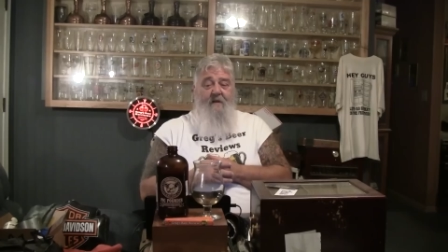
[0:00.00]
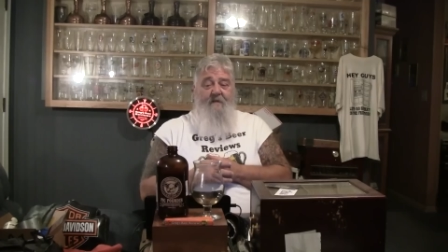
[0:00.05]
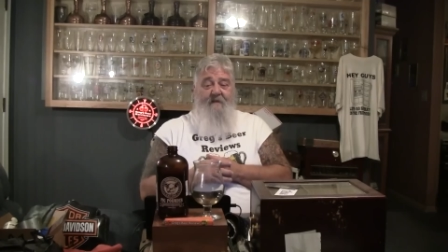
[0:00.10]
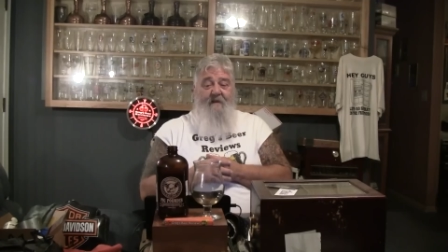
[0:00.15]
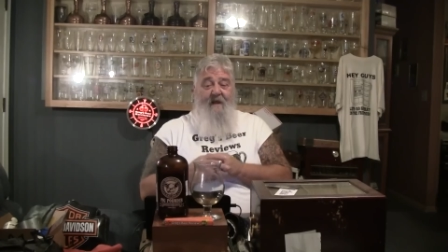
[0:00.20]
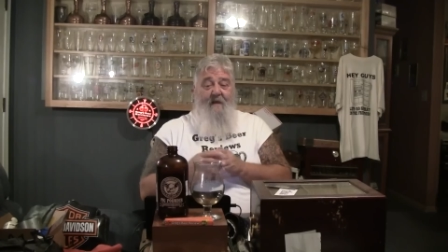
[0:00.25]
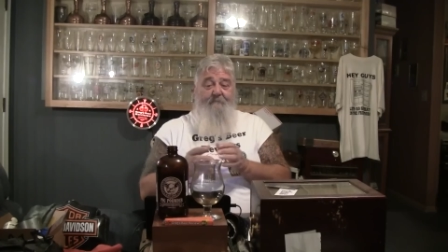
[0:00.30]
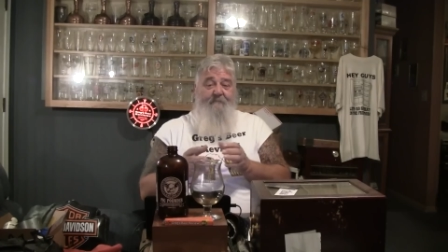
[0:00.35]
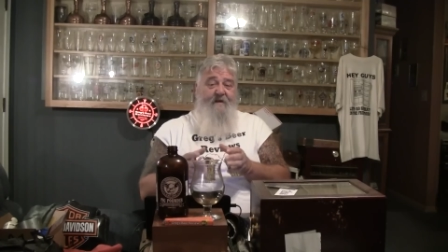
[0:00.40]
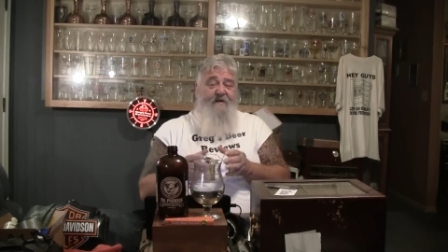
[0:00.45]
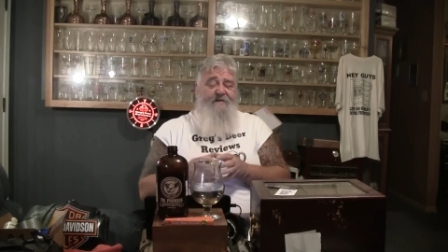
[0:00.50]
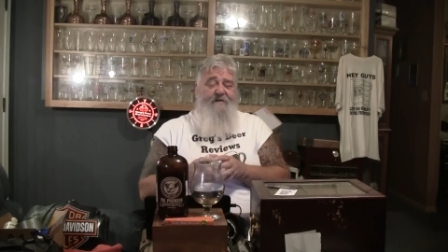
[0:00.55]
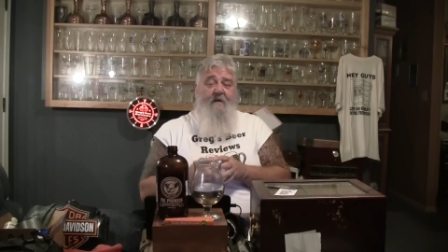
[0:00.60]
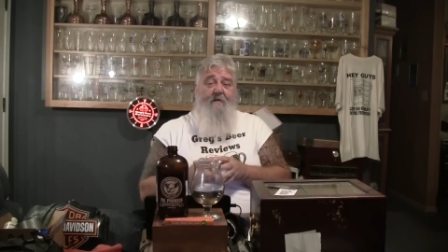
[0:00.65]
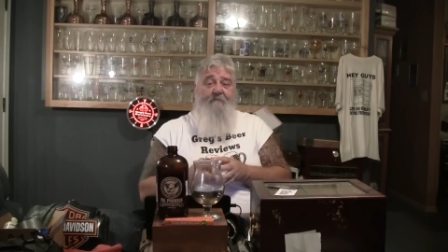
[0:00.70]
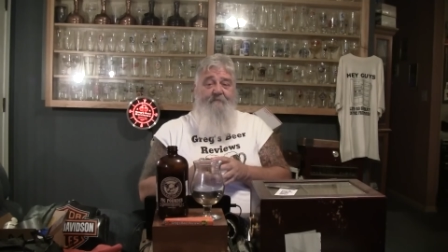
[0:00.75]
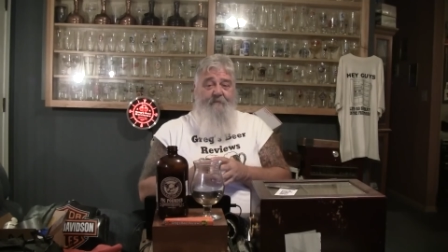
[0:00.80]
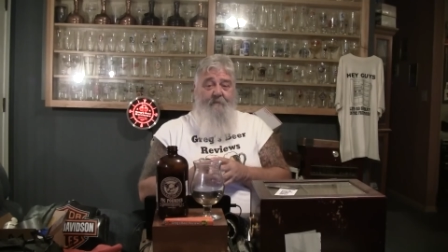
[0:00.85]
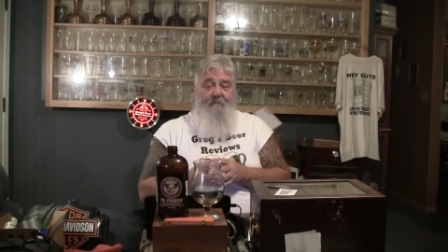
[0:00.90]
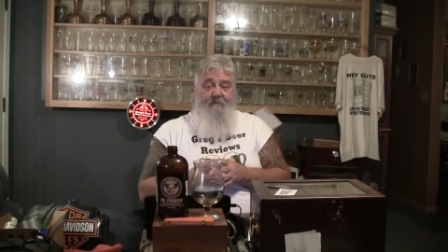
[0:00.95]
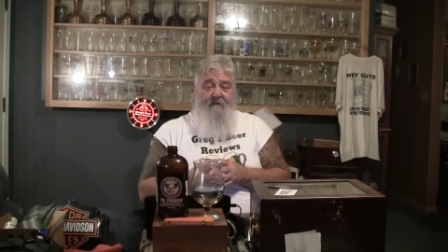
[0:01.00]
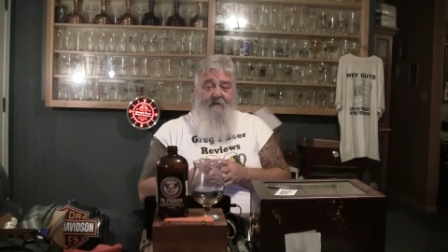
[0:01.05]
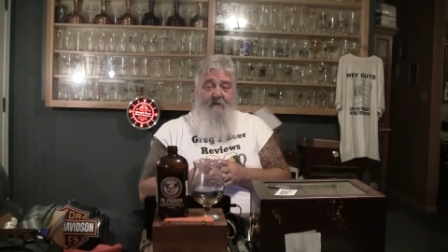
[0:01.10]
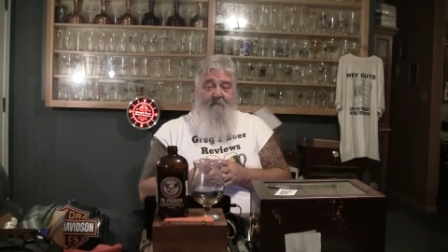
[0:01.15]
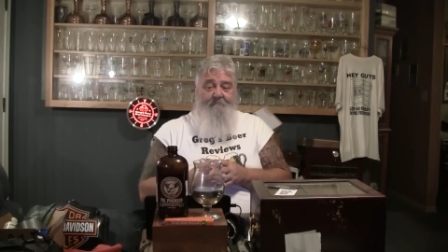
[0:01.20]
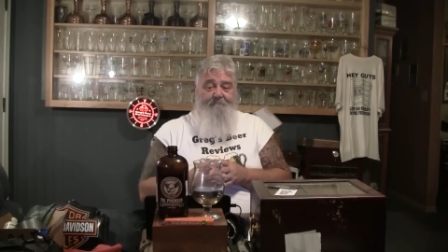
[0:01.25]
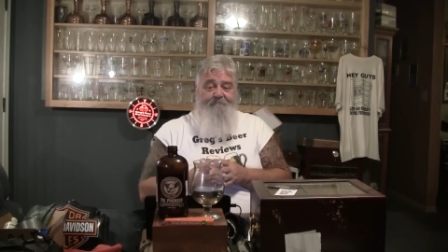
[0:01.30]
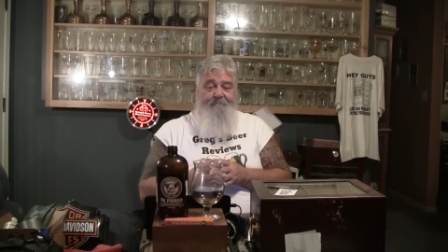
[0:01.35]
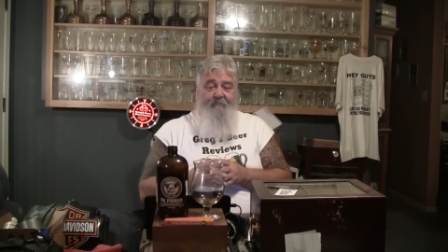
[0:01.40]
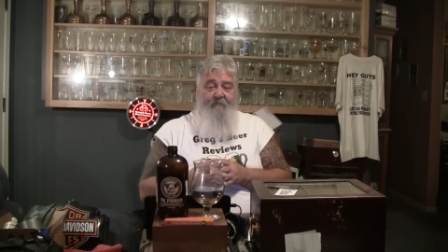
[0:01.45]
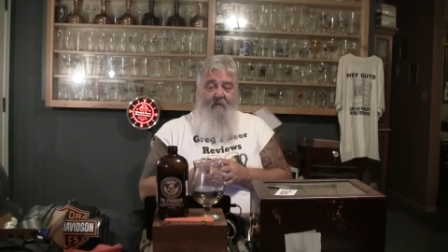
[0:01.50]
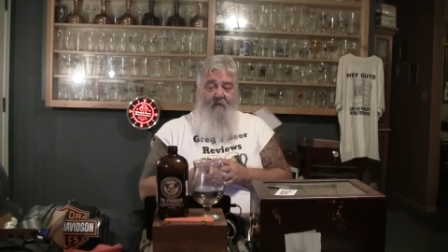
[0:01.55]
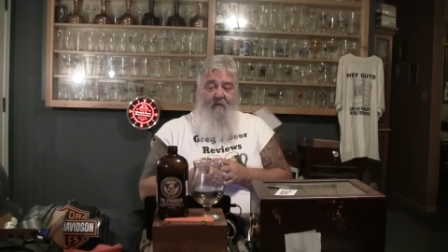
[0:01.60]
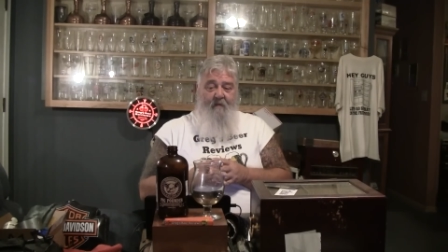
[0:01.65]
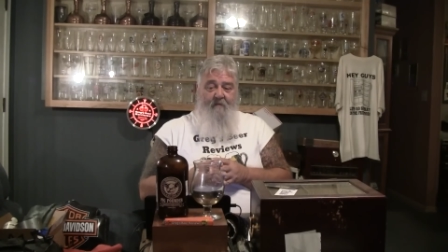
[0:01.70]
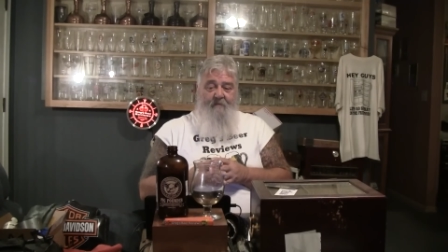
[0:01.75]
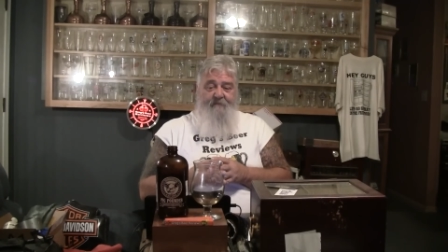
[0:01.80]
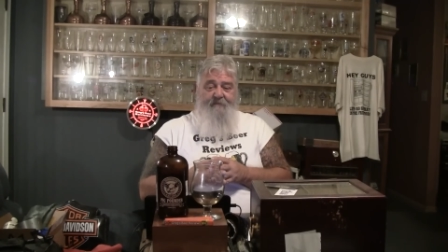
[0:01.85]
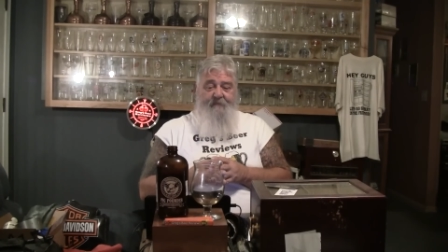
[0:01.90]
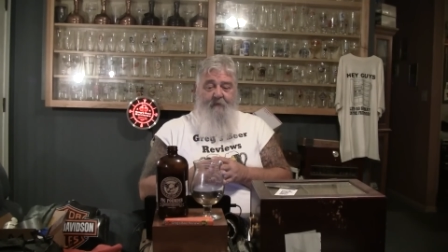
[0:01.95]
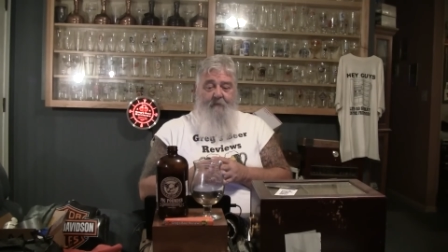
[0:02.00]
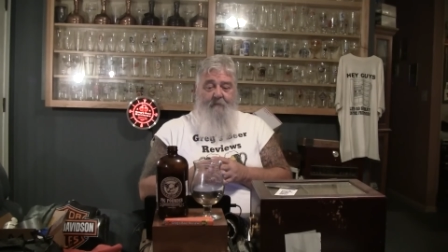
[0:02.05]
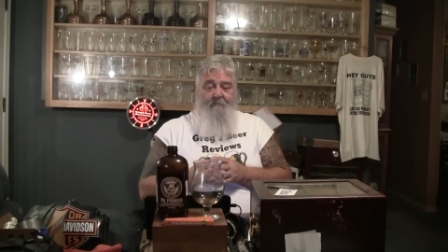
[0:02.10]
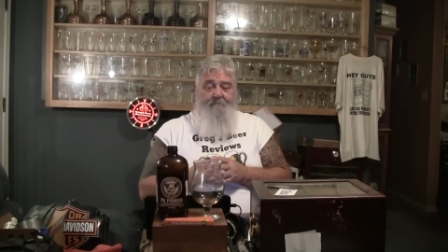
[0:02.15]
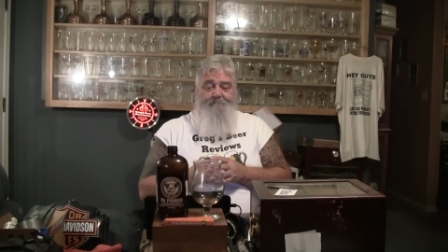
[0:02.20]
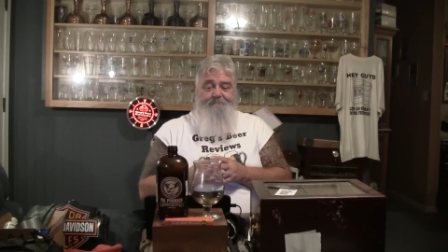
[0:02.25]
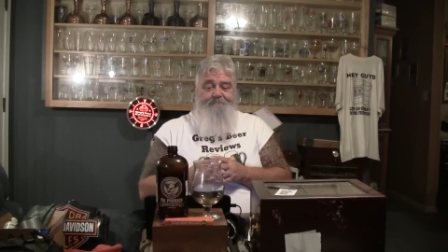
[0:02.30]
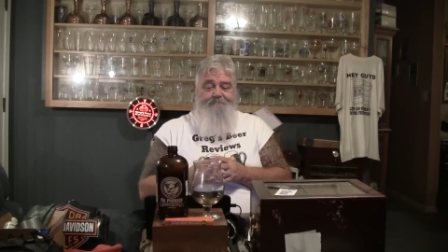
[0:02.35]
that I picked up from them. So